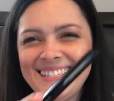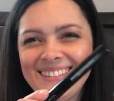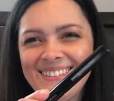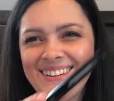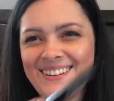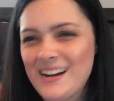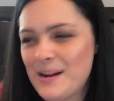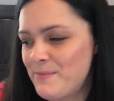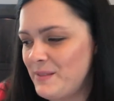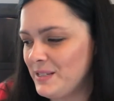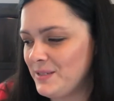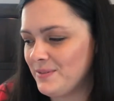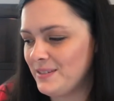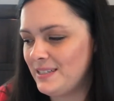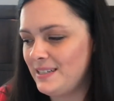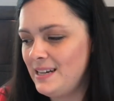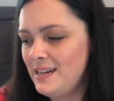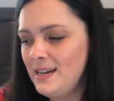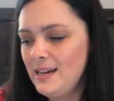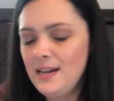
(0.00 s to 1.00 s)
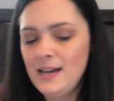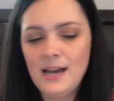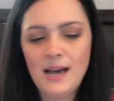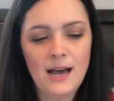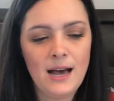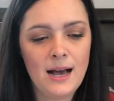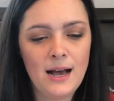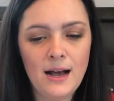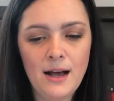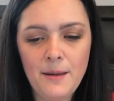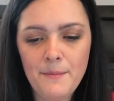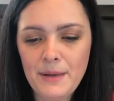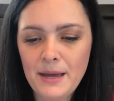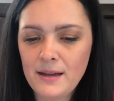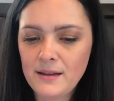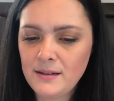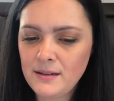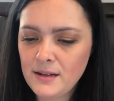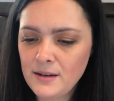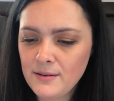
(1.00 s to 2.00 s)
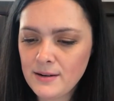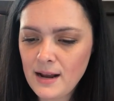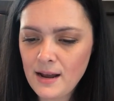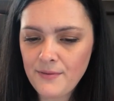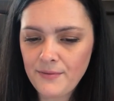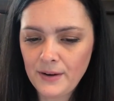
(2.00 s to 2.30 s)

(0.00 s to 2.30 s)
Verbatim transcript: so I grabbed this one. Um, you know what?